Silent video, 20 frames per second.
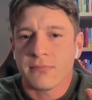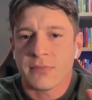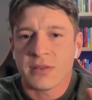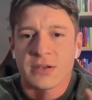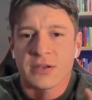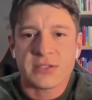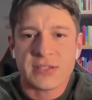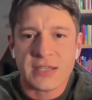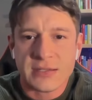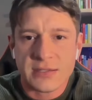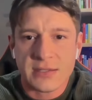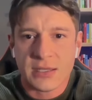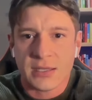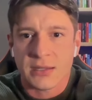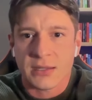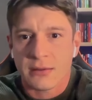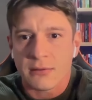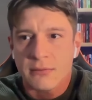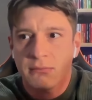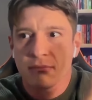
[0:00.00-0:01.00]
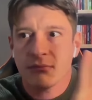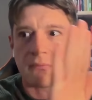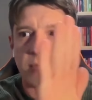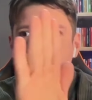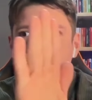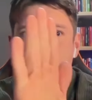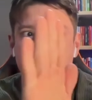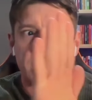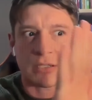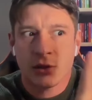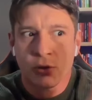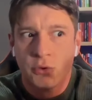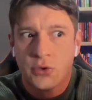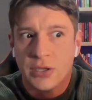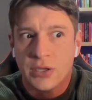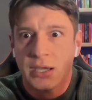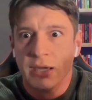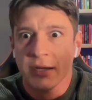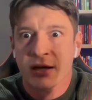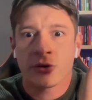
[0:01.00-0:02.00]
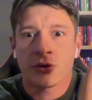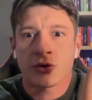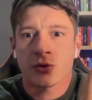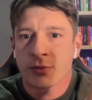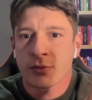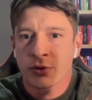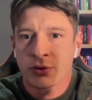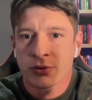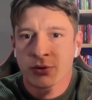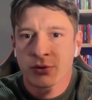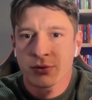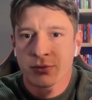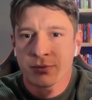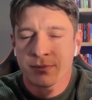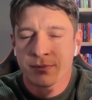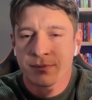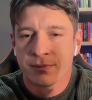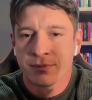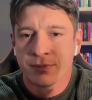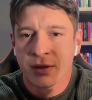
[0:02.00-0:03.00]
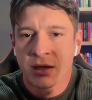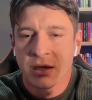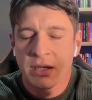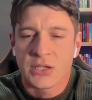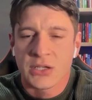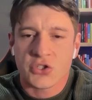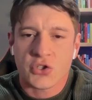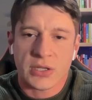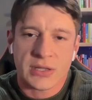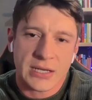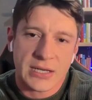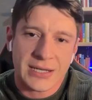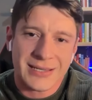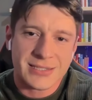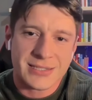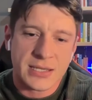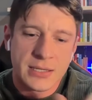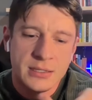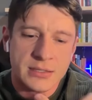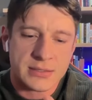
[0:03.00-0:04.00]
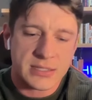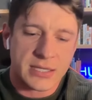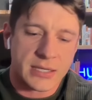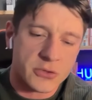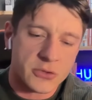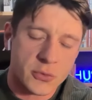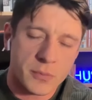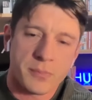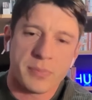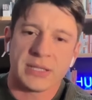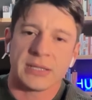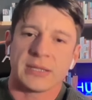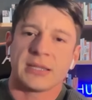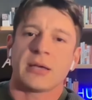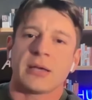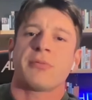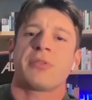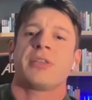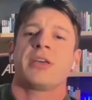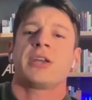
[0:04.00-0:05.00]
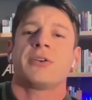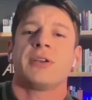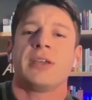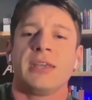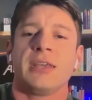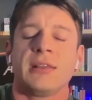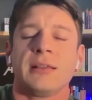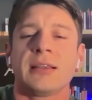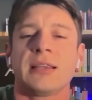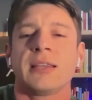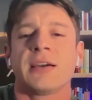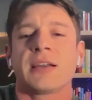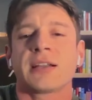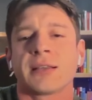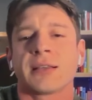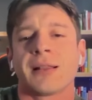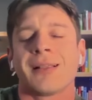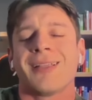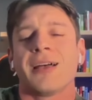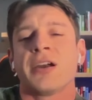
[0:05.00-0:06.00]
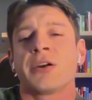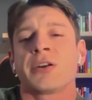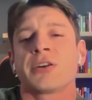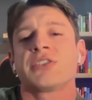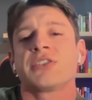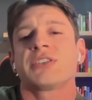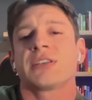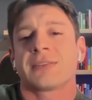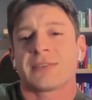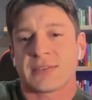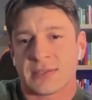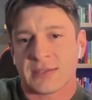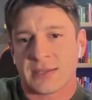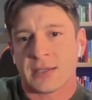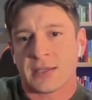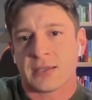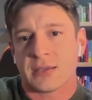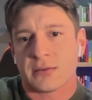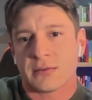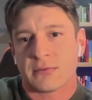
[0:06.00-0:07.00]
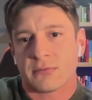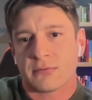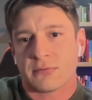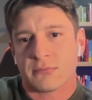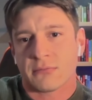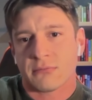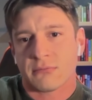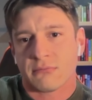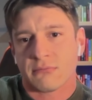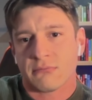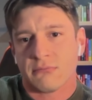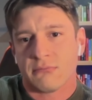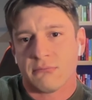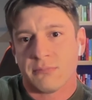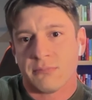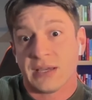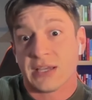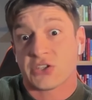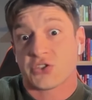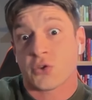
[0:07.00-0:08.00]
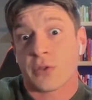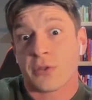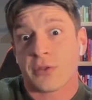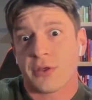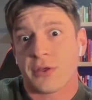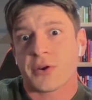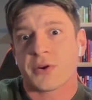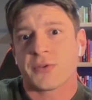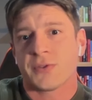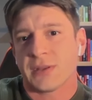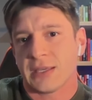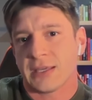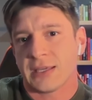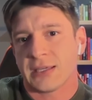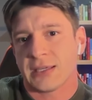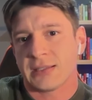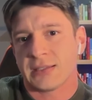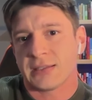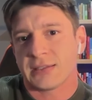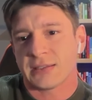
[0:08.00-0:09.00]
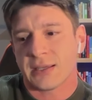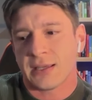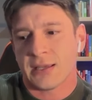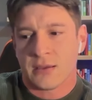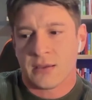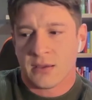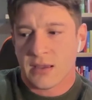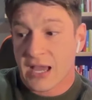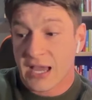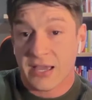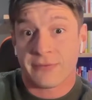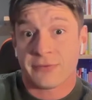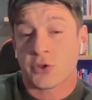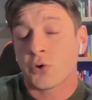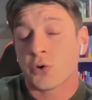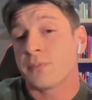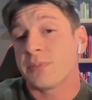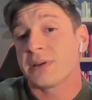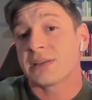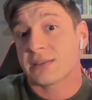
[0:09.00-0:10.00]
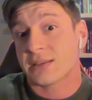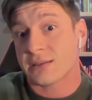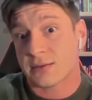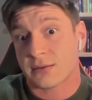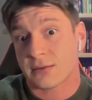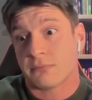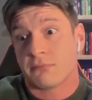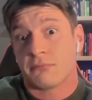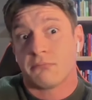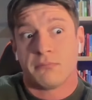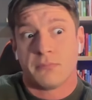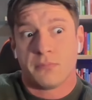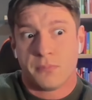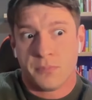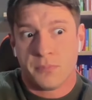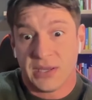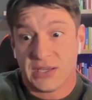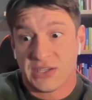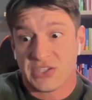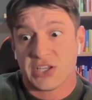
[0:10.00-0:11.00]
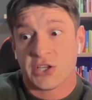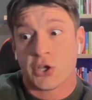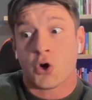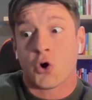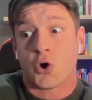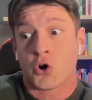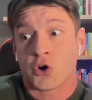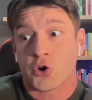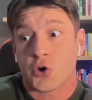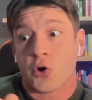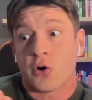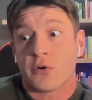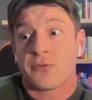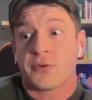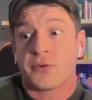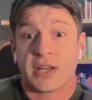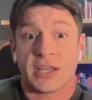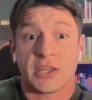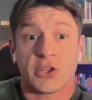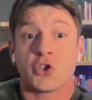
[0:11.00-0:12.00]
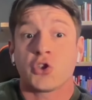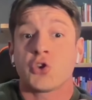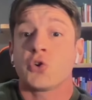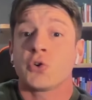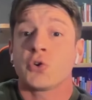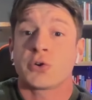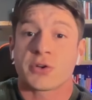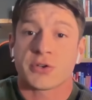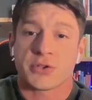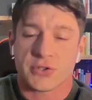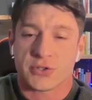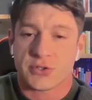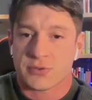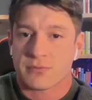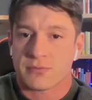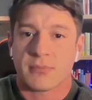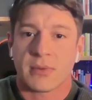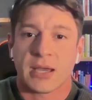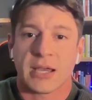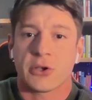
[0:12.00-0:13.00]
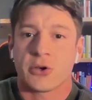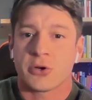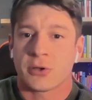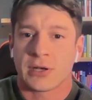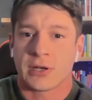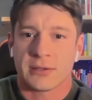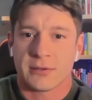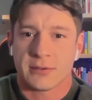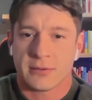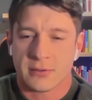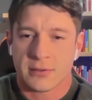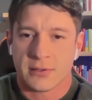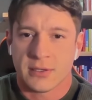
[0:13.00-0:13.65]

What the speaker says: They're just I'm just looking around mode. So unless I start to build up their internal urgency based on their needs, I have no business pitching or offering cures, I call it.